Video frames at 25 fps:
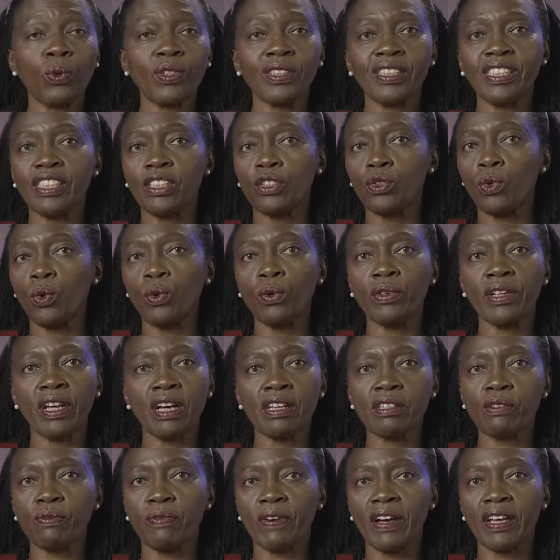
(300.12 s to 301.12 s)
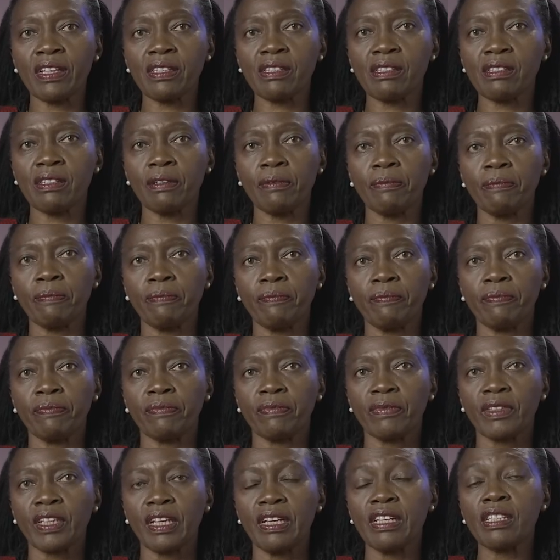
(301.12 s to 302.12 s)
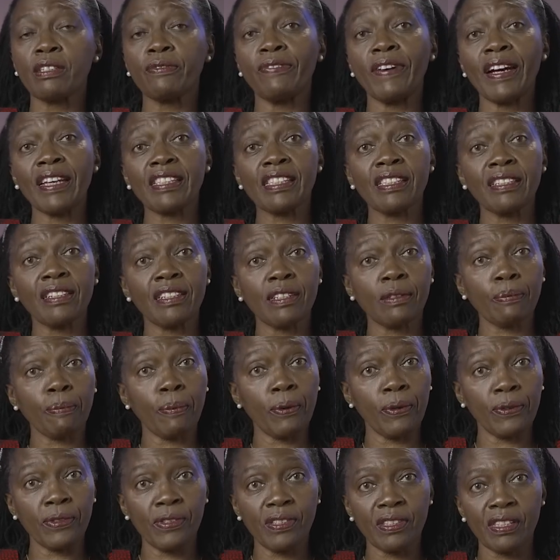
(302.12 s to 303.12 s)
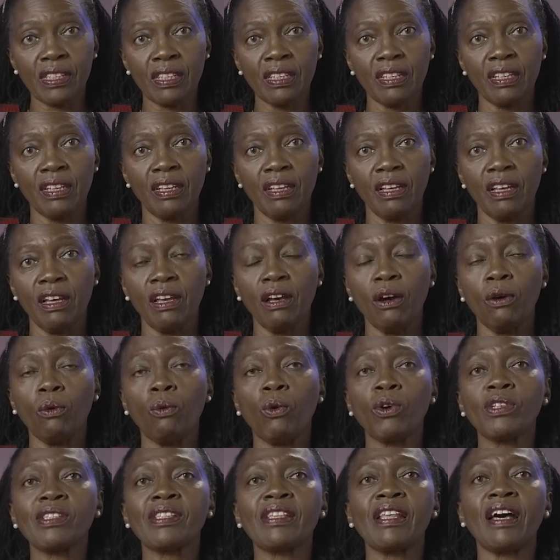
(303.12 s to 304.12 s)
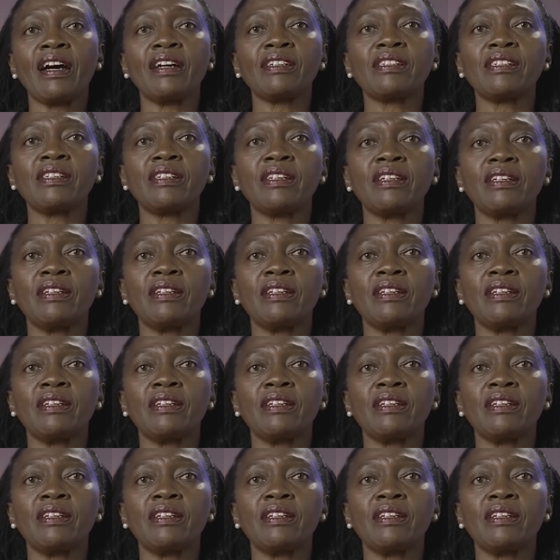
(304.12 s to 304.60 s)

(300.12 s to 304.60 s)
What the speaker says: what he told us first. His first response was that